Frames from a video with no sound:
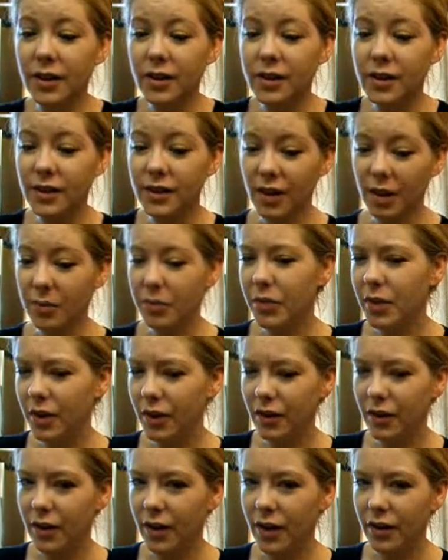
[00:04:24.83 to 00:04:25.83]

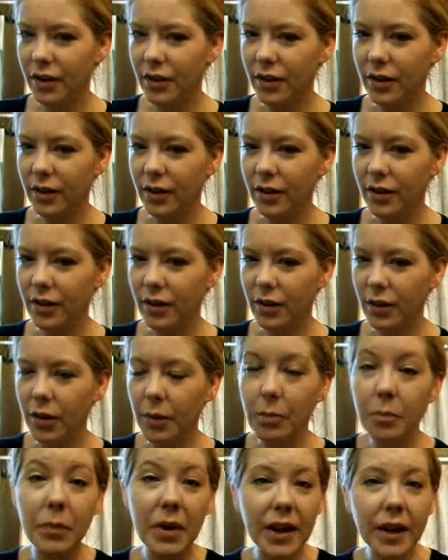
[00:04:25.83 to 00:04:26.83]
something or other or
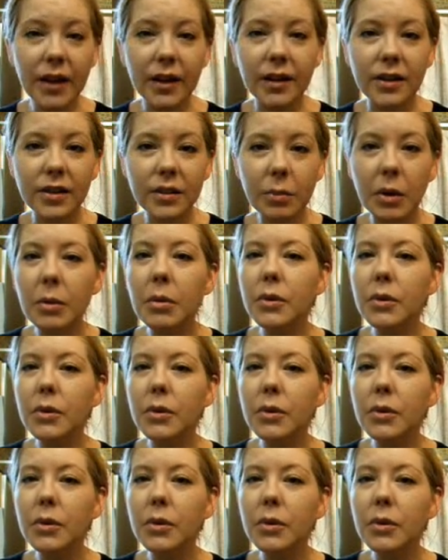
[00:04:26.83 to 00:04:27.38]
the biggest.